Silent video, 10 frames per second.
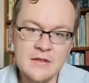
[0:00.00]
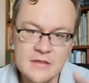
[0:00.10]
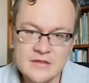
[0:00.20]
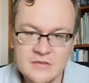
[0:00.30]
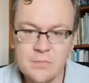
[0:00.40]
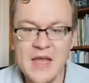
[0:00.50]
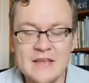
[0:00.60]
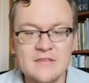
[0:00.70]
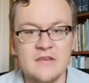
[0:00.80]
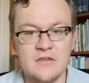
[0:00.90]
this
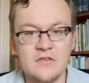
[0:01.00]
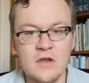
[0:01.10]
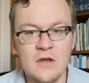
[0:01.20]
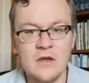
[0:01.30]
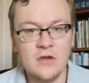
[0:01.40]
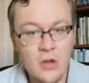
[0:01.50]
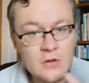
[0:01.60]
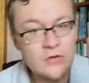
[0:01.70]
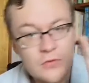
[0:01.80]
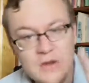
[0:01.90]
passage.
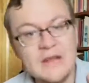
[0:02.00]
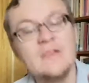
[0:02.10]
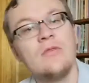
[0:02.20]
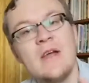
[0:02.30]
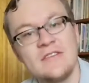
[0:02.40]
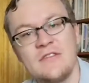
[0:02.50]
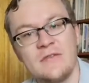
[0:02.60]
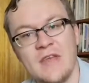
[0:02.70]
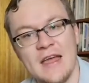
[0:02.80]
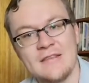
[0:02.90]
Go and read the rest
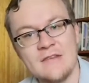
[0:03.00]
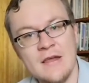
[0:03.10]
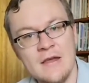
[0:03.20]
of that.